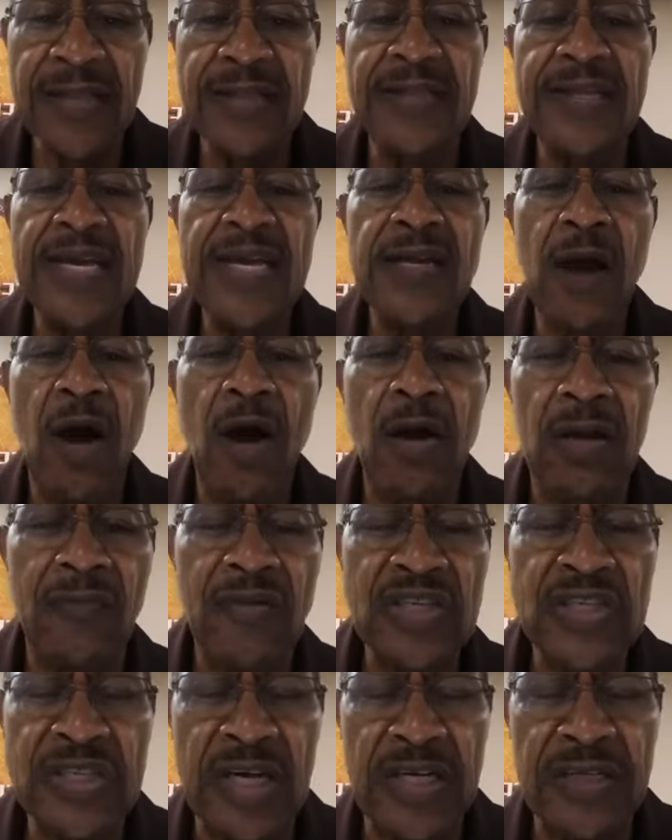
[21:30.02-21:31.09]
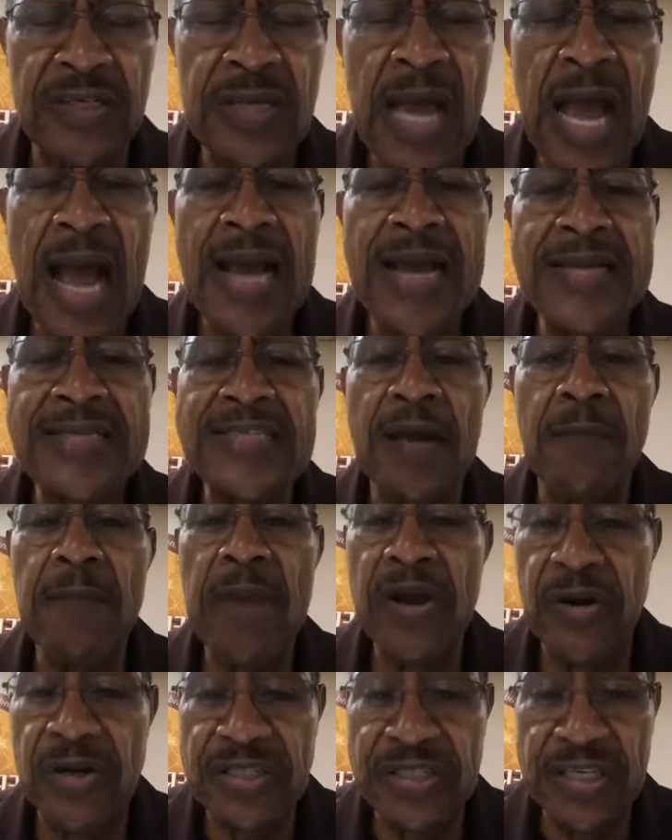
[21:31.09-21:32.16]
then all of a sudden, a
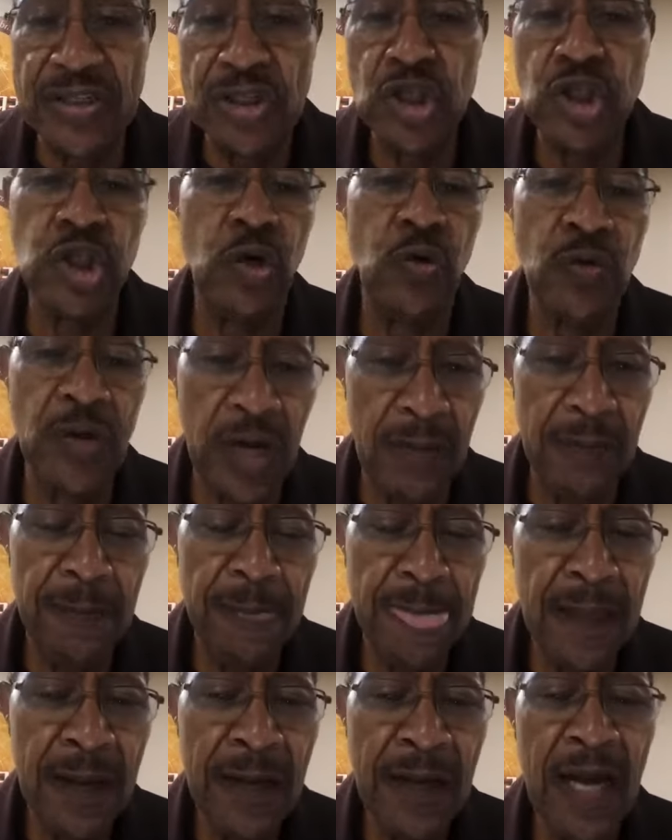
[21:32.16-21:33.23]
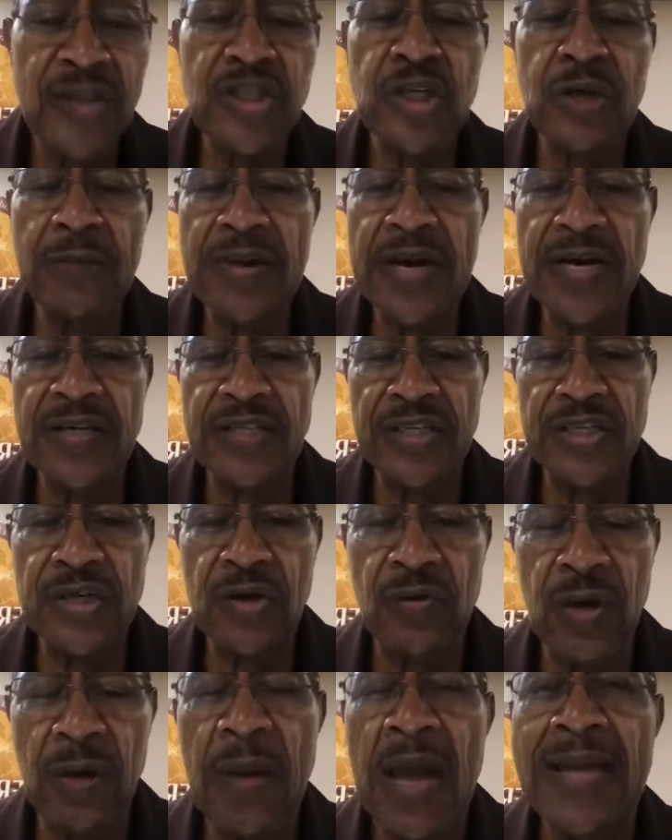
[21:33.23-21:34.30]
Samaritan showed up. A Samaritan
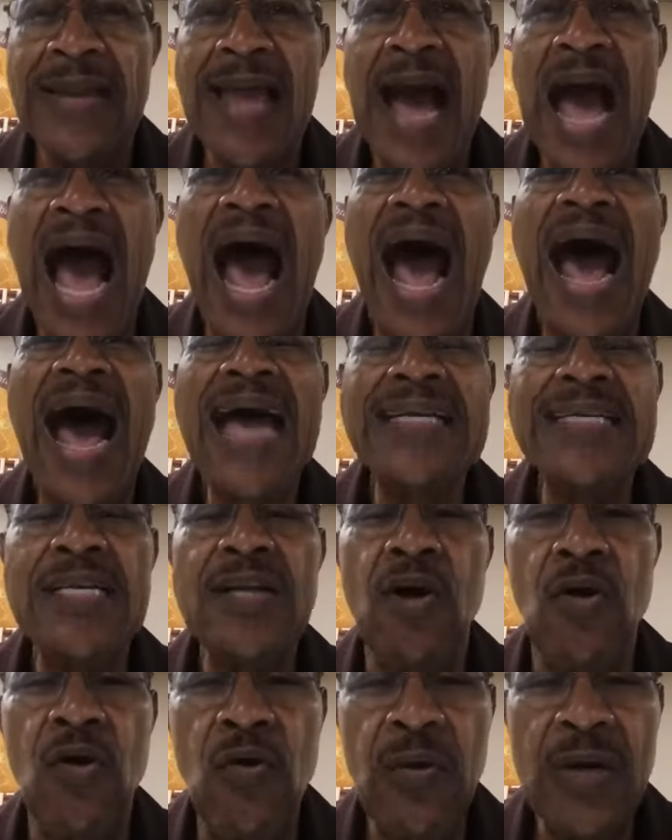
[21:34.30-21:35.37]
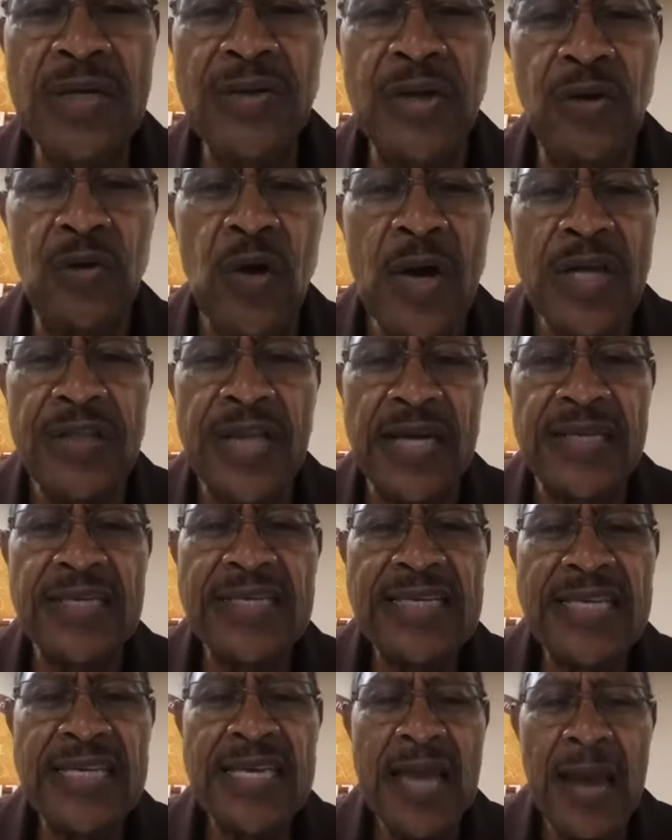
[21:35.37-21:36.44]
showed up. Now, I know, that
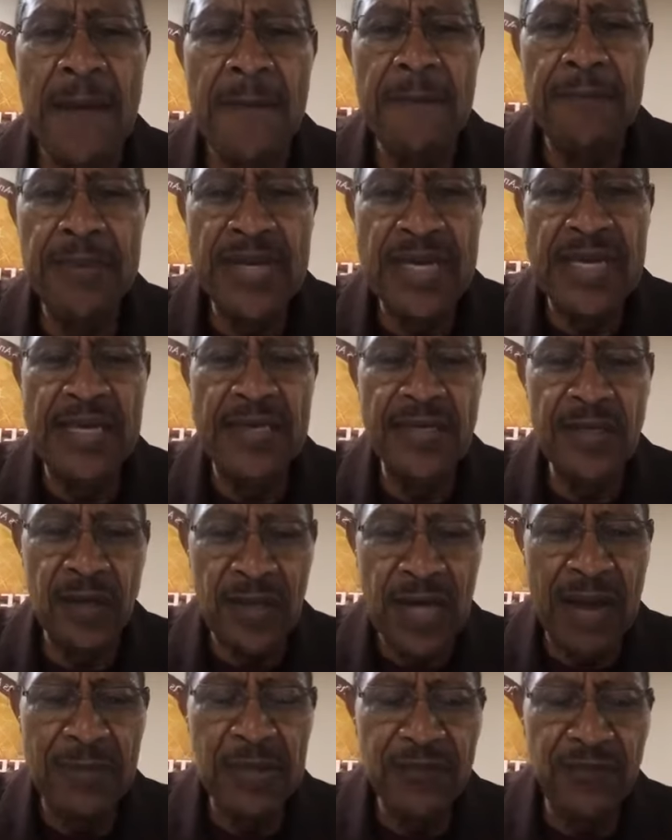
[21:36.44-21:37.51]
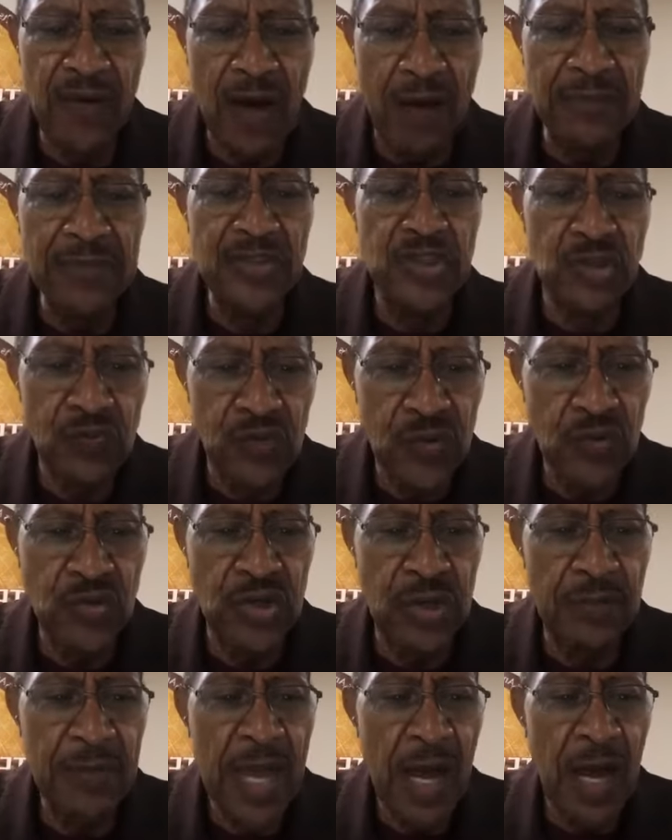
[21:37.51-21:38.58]
he being coming from
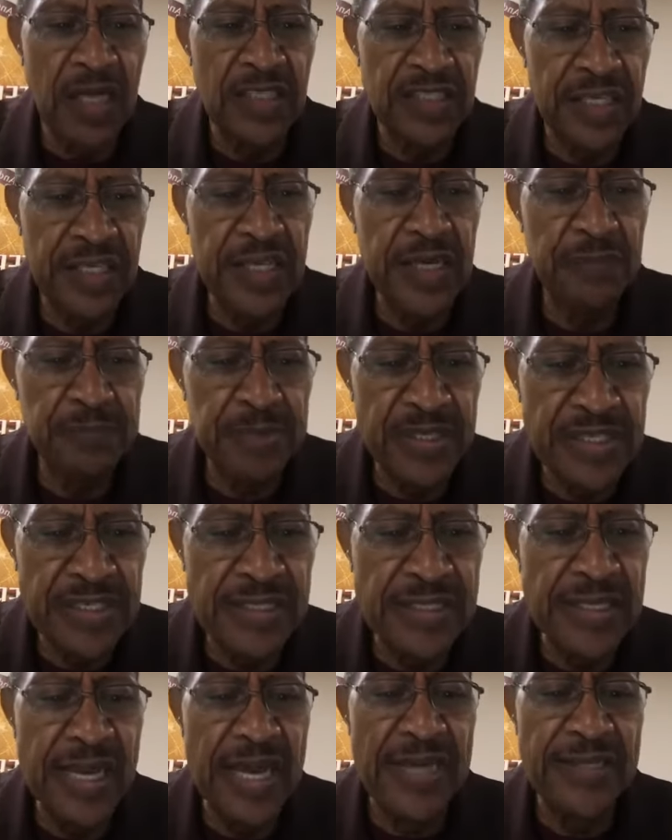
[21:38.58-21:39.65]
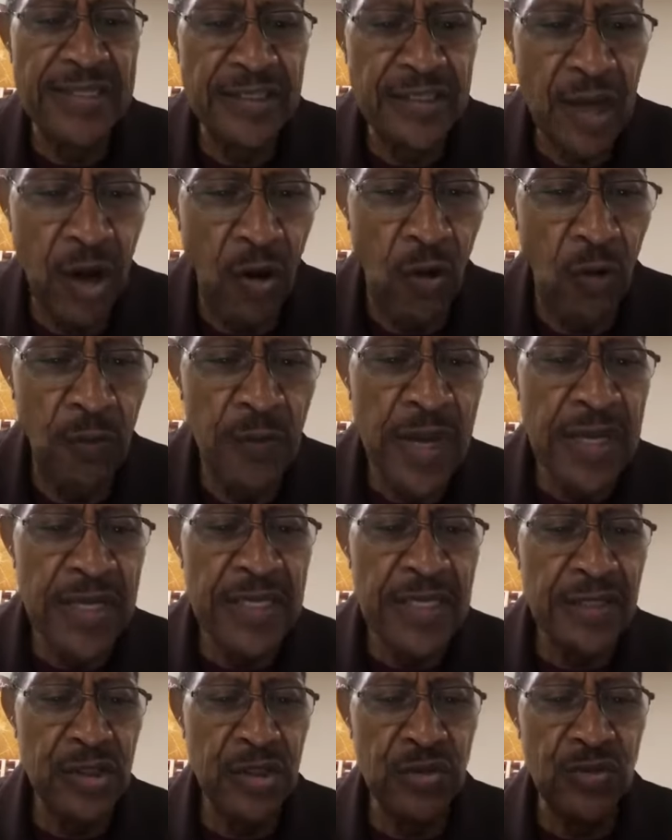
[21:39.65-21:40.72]
Jerusalem, a city of peace and his home,
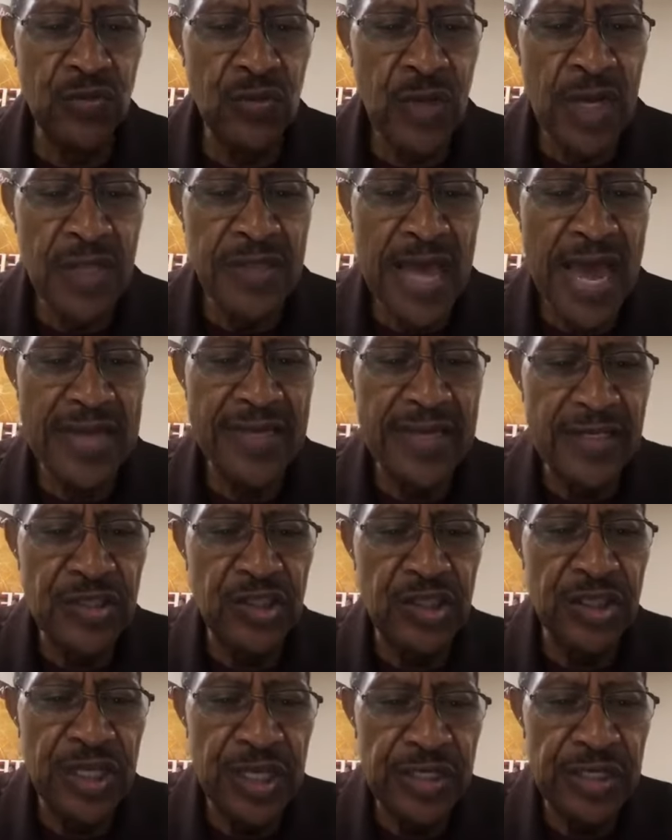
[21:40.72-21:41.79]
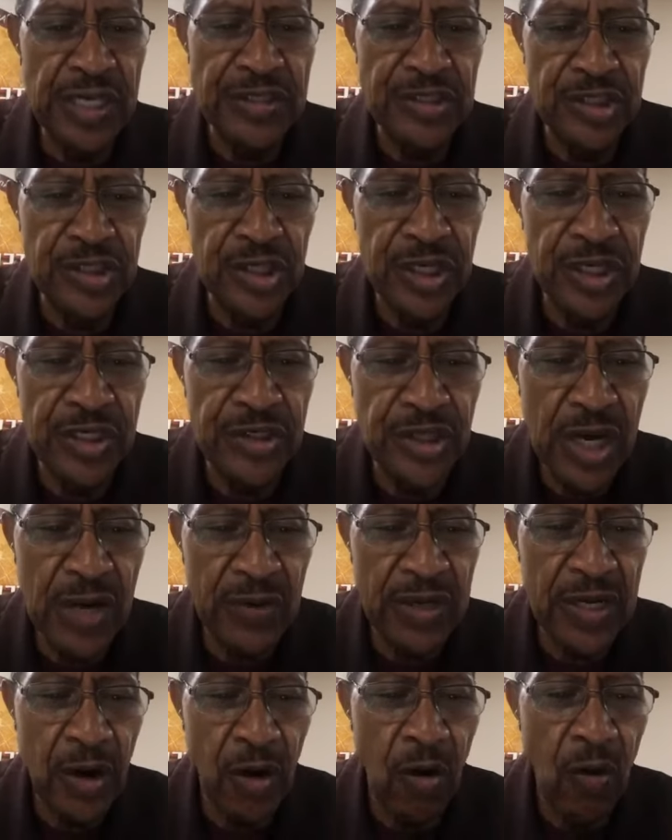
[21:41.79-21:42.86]
he knew that in
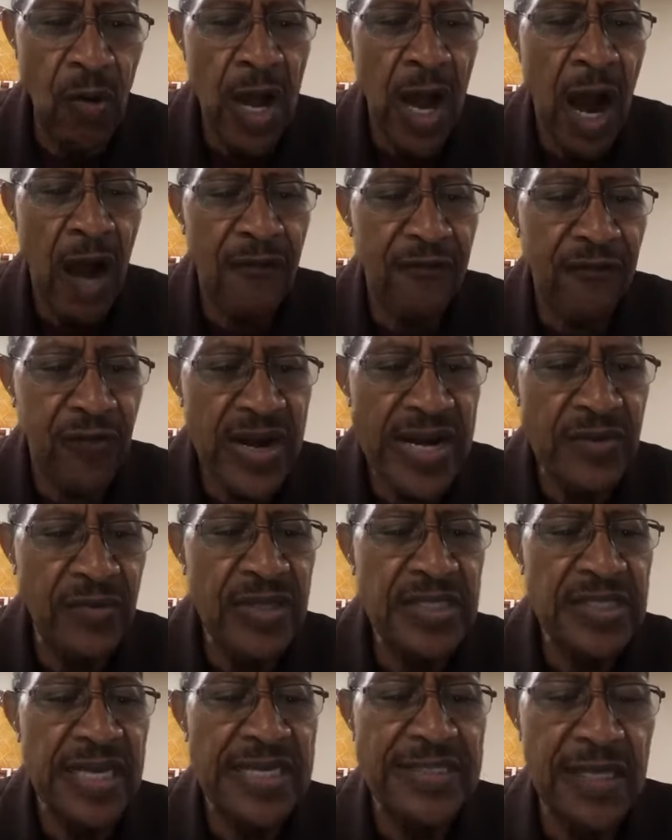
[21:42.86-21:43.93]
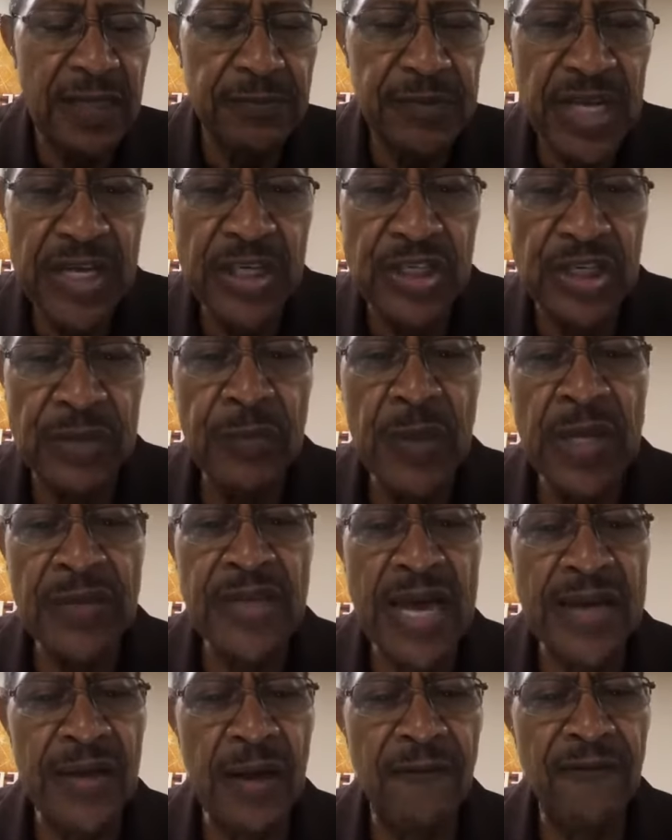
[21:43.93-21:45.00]
Jericho, a fragrance and temptation,
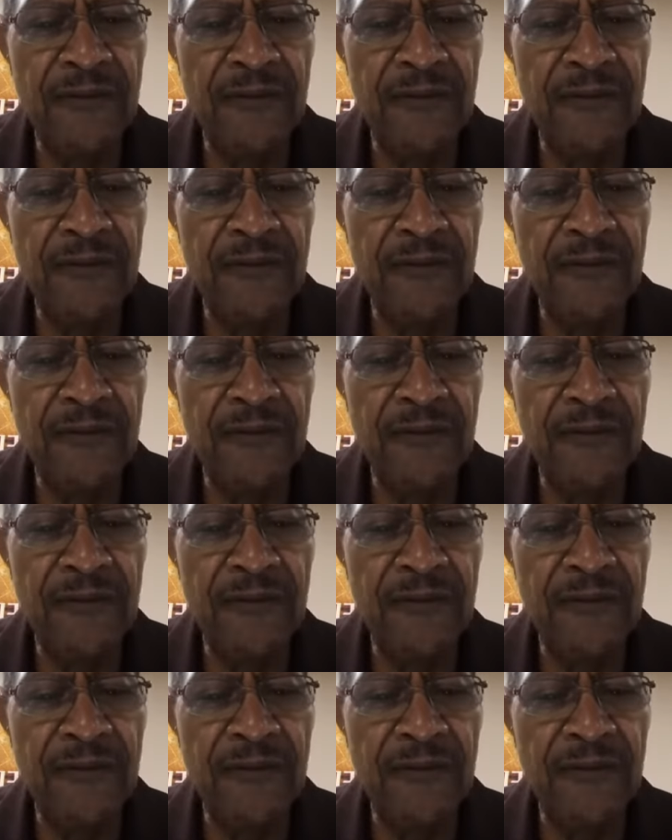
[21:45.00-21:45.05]
that a